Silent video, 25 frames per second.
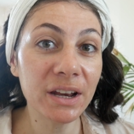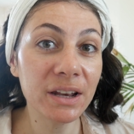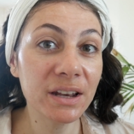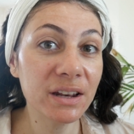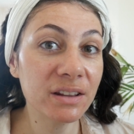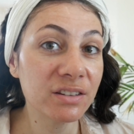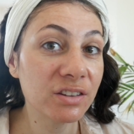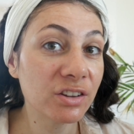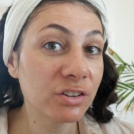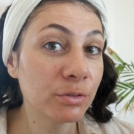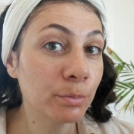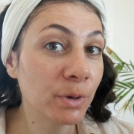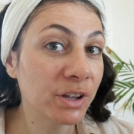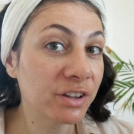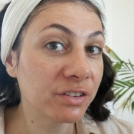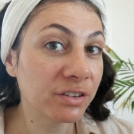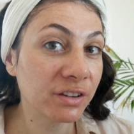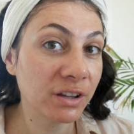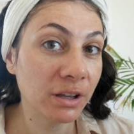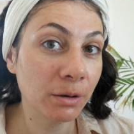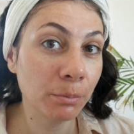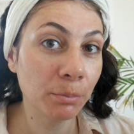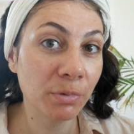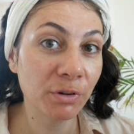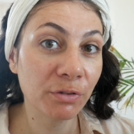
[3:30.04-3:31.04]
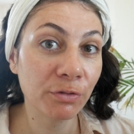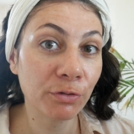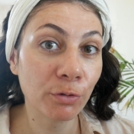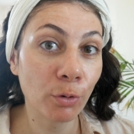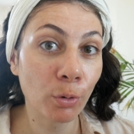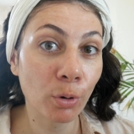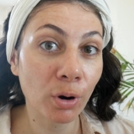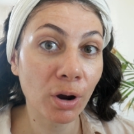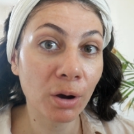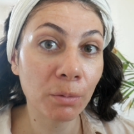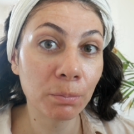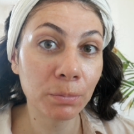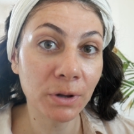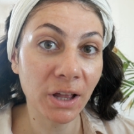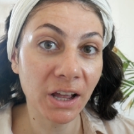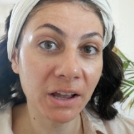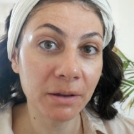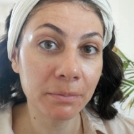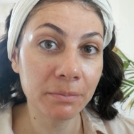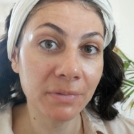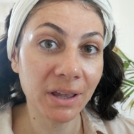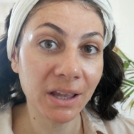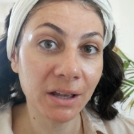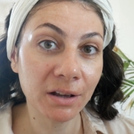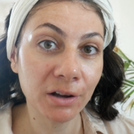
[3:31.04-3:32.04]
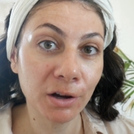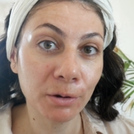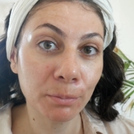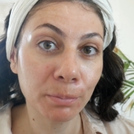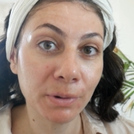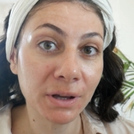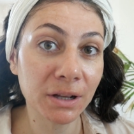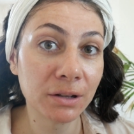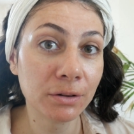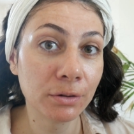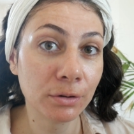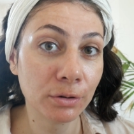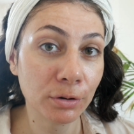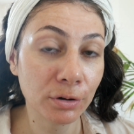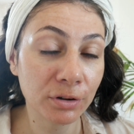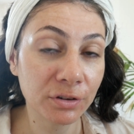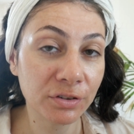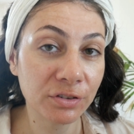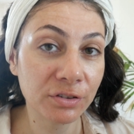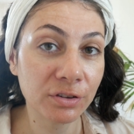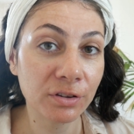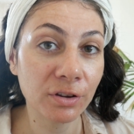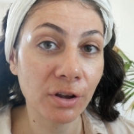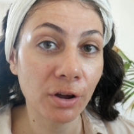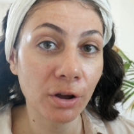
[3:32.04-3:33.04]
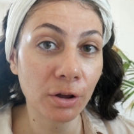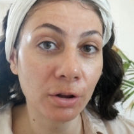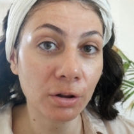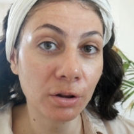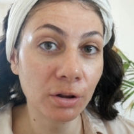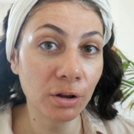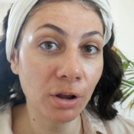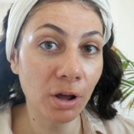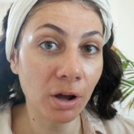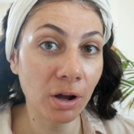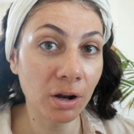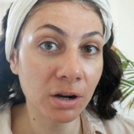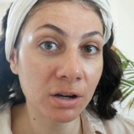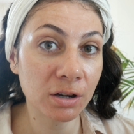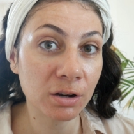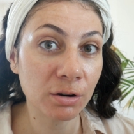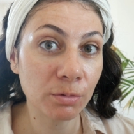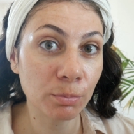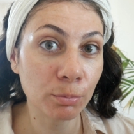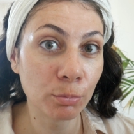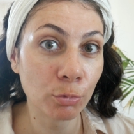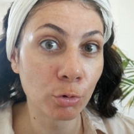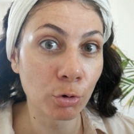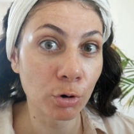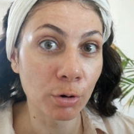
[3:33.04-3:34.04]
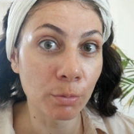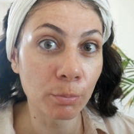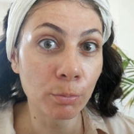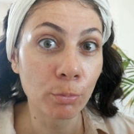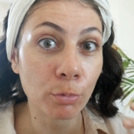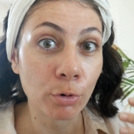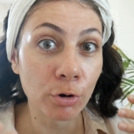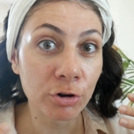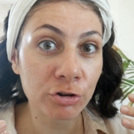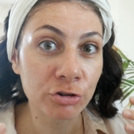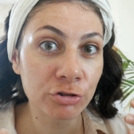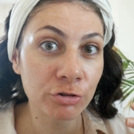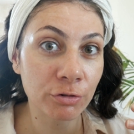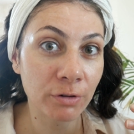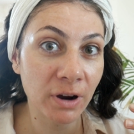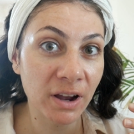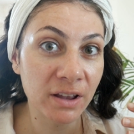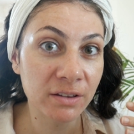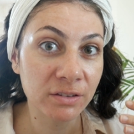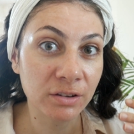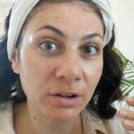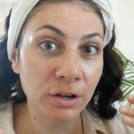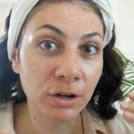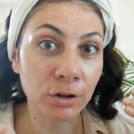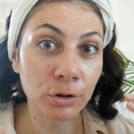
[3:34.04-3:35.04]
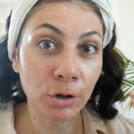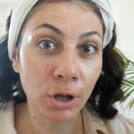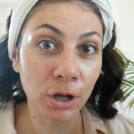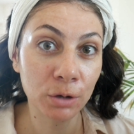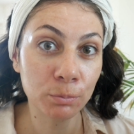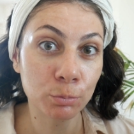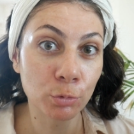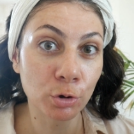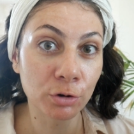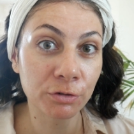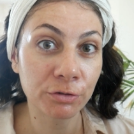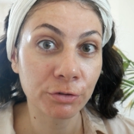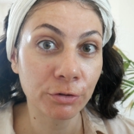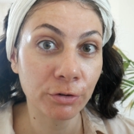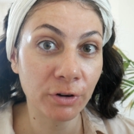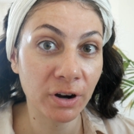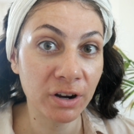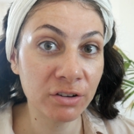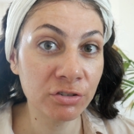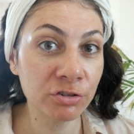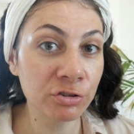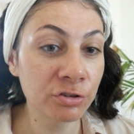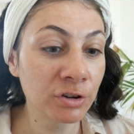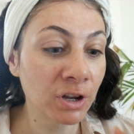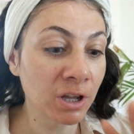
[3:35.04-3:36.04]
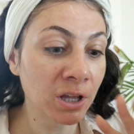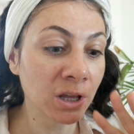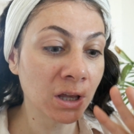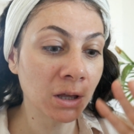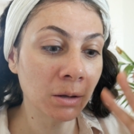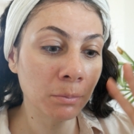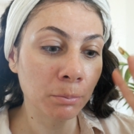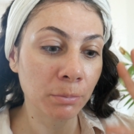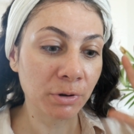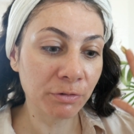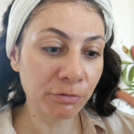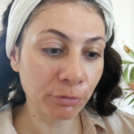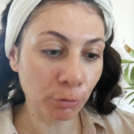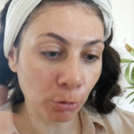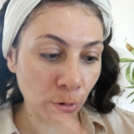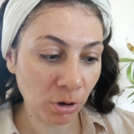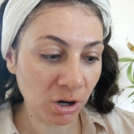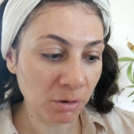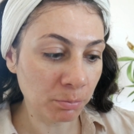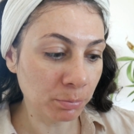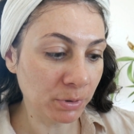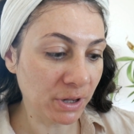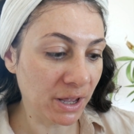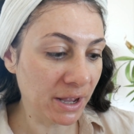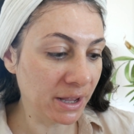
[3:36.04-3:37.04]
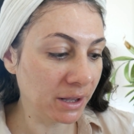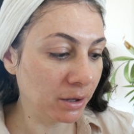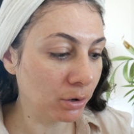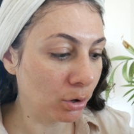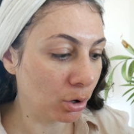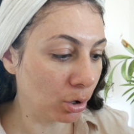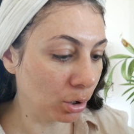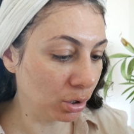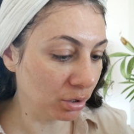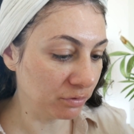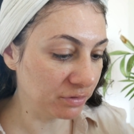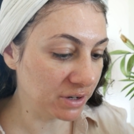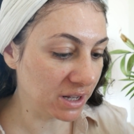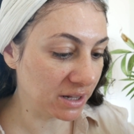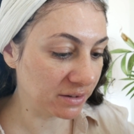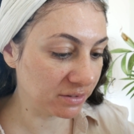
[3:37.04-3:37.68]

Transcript: this is my skin before applying makeup. It looks a lot more moisturized and a lot more fresh before applying all of that